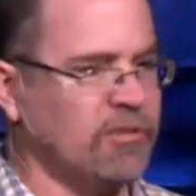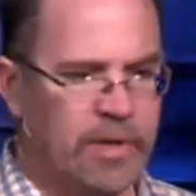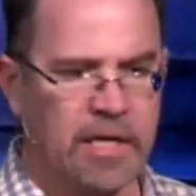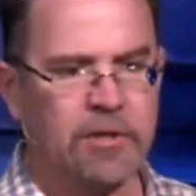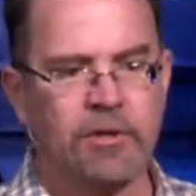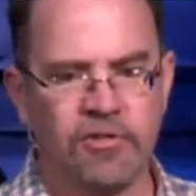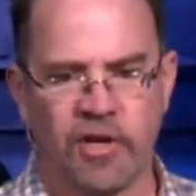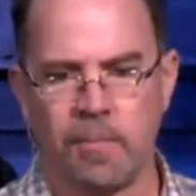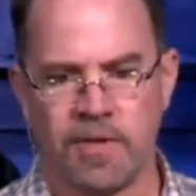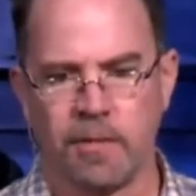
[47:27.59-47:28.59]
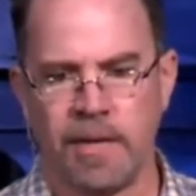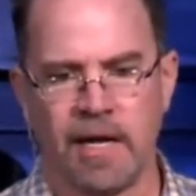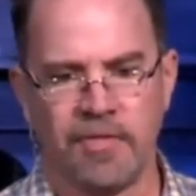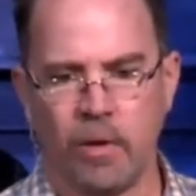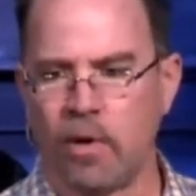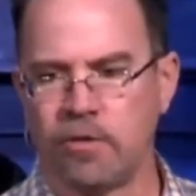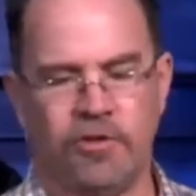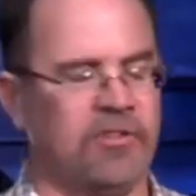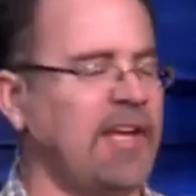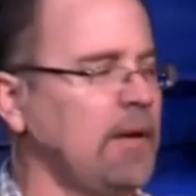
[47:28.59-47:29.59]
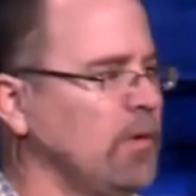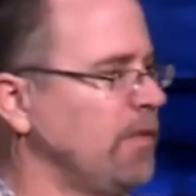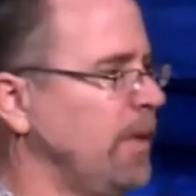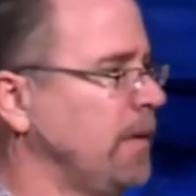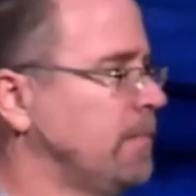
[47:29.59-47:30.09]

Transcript: We can do something about that. Why don't you stand with me?